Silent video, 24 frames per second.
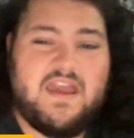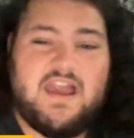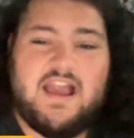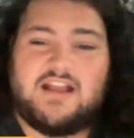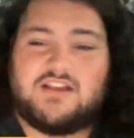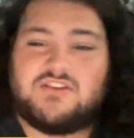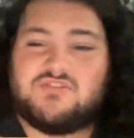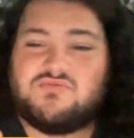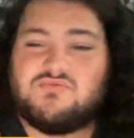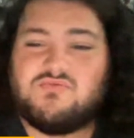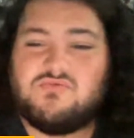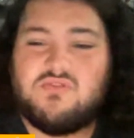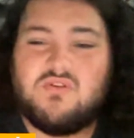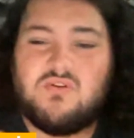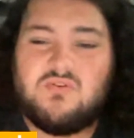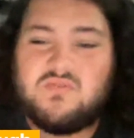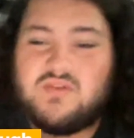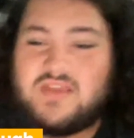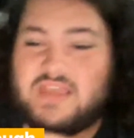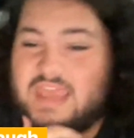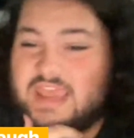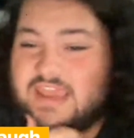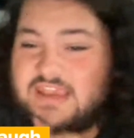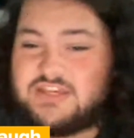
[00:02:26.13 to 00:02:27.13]
actual
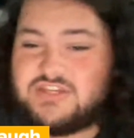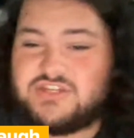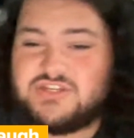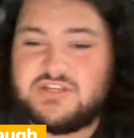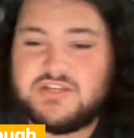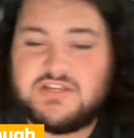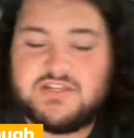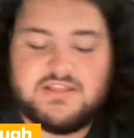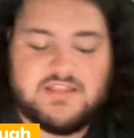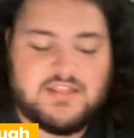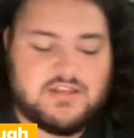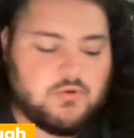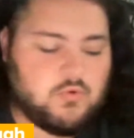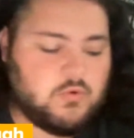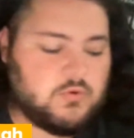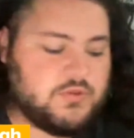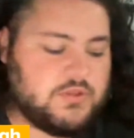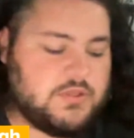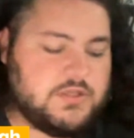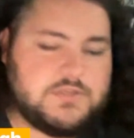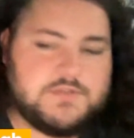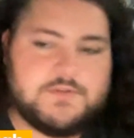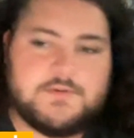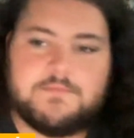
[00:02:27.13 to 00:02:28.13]
location in the
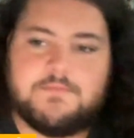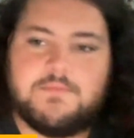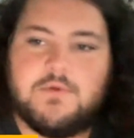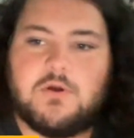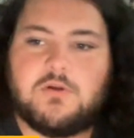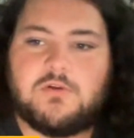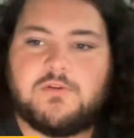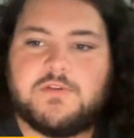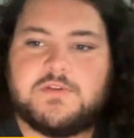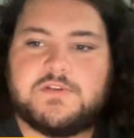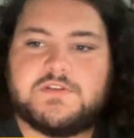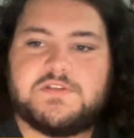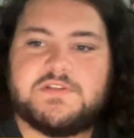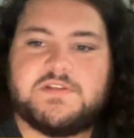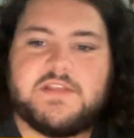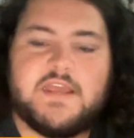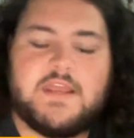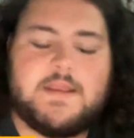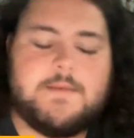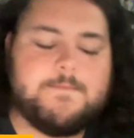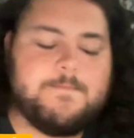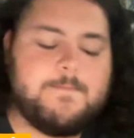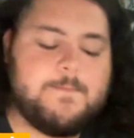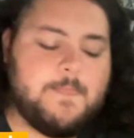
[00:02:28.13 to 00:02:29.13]
northeastern part of the
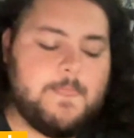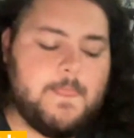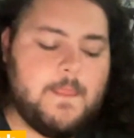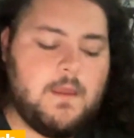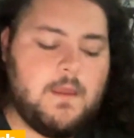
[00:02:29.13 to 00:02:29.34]
state,